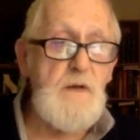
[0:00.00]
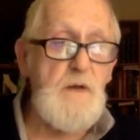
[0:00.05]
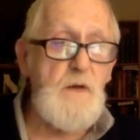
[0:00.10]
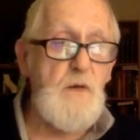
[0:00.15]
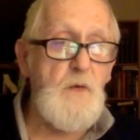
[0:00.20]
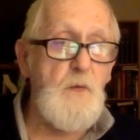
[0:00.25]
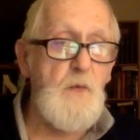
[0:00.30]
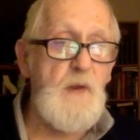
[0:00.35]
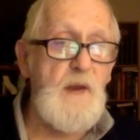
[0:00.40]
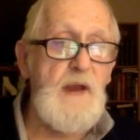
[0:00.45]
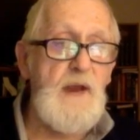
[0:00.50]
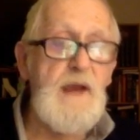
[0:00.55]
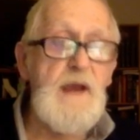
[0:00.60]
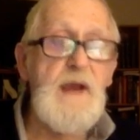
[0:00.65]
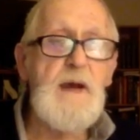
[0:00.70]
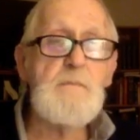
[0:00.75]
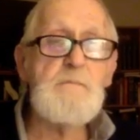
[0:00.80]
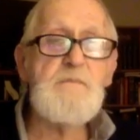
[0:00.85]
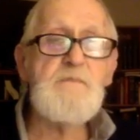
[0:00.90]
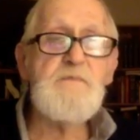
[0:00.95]
Well, it
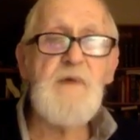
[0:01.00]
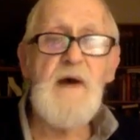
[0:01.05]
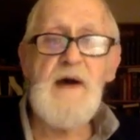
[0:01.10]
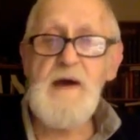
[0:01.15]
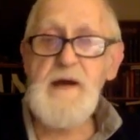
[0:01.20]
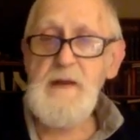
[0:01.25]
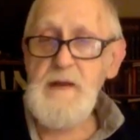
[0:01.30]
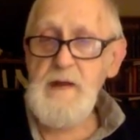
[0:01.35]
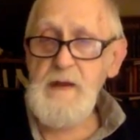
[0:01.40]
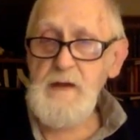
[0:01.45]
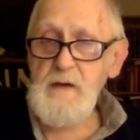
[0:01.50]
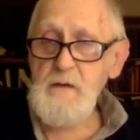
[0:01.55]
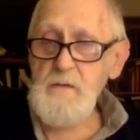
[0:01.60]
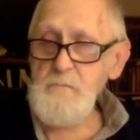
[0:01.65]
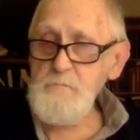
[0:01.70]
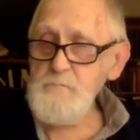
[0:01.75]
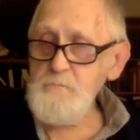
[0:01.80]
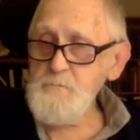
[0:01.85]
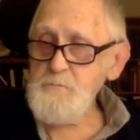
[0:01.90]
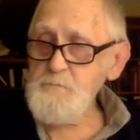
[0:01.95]
come to find out,
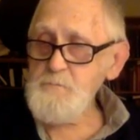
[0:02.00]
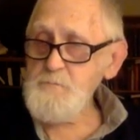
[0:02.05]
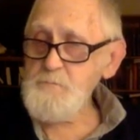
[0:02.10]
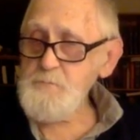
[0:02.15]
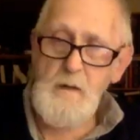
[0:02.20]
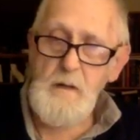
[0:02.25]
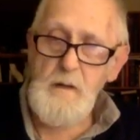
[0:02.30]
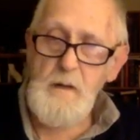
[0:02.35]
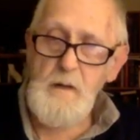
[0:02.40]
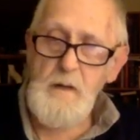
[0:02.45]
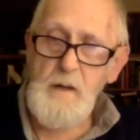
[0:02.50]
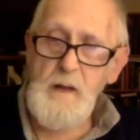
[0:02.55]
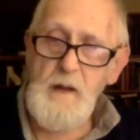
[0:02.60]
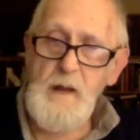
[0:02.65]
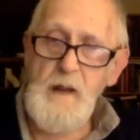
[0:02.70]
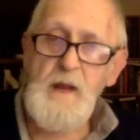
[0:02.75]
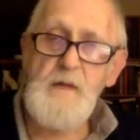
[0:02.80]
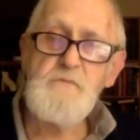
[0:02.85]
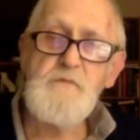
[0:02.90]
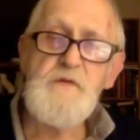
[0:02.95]

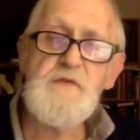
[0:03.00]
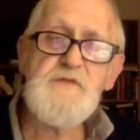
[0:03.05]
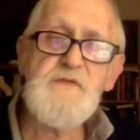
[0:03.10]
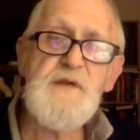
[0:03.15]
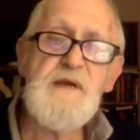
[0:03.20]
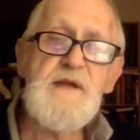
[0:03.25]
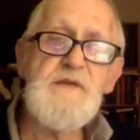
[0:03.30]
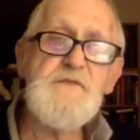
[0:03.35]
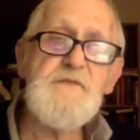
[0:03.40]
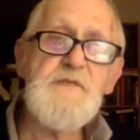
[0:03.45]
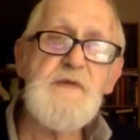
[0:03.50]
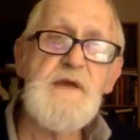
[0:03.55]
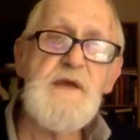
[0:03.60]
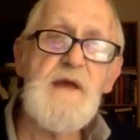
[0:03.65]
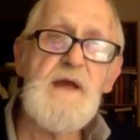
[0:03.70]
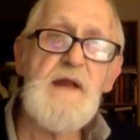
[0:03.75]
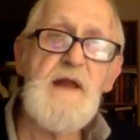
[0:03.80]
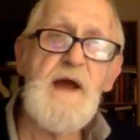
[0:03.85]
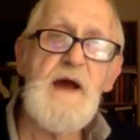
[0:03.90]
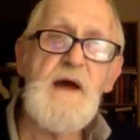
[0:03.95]
ever since
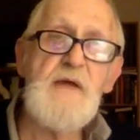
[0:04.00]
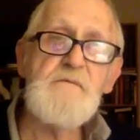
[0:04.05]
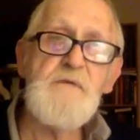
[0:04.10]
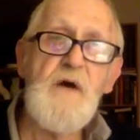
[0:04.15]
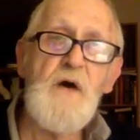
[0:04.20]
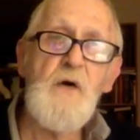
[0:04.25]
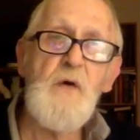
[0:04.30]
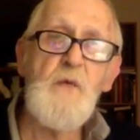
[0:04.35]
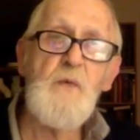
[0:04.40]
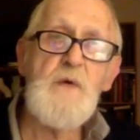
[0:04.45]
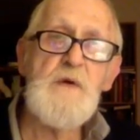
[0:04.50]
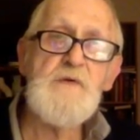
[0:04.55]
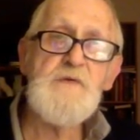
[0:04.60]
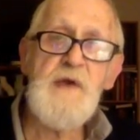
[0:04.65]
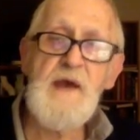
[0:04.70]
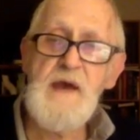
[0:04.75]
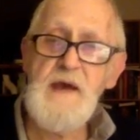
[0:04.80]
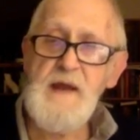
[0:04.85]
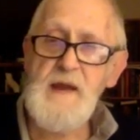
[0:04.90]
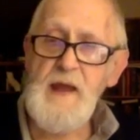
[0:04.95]
then, I've always
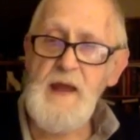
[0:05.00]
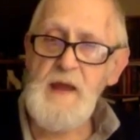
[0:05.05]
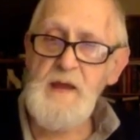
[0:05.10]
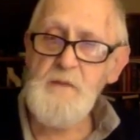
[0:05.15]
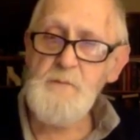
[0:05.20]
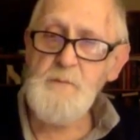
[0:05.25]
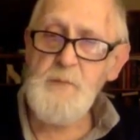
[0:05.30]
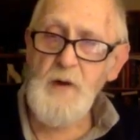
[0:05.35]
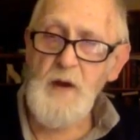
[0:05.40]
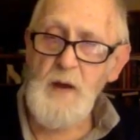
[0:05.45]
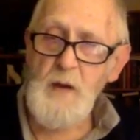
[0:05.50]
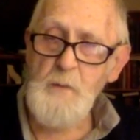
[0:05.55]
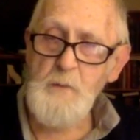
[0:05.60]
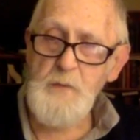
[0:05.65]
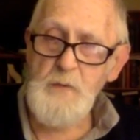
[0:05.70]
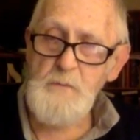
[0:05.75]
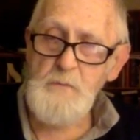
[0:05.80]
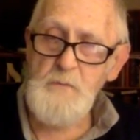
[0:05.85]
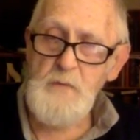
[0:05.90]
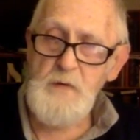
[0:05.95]
had a problem.